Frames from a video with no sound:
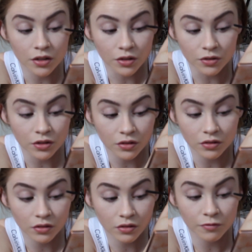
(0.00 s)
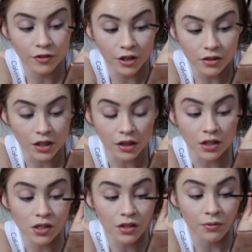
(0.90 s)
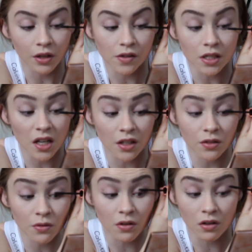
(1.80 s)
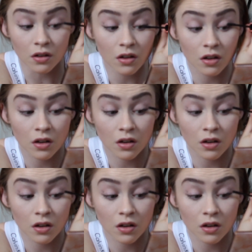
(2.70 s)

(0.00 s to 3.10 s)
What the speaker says: do videos like this when I was in high school.